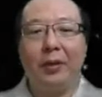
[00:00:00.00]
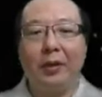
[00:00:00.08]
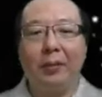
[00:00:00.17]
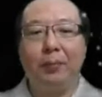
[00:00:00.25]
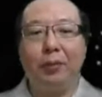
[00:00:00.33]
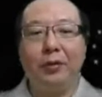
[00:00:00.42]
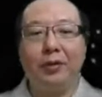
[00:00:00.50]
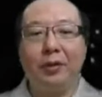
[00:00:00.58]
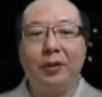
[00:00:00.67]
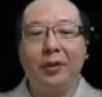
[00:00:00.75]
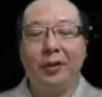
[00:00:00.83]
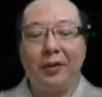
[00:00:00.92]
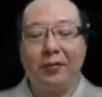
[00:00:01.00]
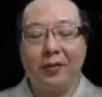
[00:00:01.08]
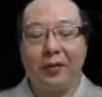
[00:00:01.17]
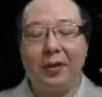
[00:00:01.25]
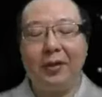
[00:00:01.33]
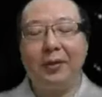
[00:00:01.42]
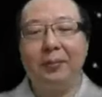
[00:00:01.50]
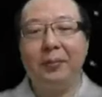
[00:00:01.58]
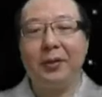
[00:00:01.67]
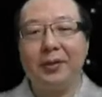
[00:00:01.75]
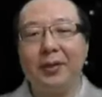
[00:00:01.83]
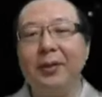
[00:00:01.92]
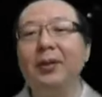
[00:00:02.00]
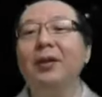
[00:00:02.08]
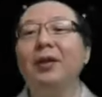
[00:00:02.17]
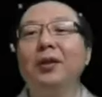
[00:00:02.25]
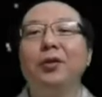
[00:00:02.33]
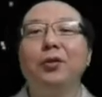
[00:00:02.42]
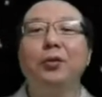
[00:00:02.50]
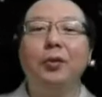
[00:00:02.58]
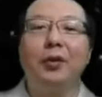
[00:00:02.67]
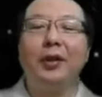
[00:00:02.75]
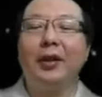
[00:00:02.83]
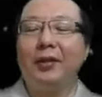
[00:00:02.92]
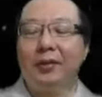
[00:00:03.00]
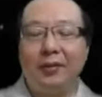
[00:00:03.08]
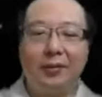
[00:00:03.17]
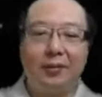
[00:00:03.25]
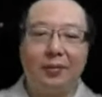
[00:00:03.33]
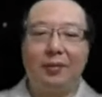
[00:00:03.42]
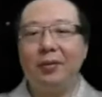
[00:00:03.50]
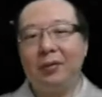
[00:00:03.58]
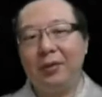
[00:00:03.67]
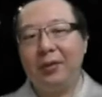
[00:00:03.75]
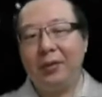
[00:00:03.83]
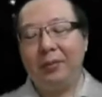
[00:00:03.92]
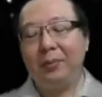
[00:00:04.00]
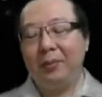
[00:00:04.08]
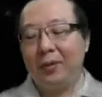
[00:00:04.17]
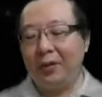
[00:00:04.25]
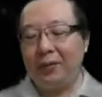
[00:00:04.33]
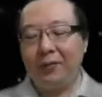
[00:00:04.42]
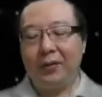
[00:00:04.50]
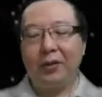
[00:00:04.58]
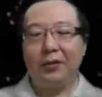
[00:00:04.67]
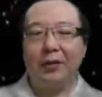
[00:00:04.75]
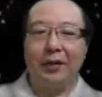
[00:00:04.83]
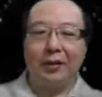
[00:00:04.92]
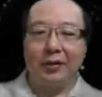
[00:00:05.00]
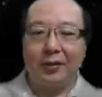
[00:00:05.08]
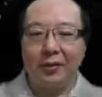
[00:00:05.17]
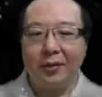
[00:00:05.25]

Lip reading: postal delivery person who will then deliver those letters.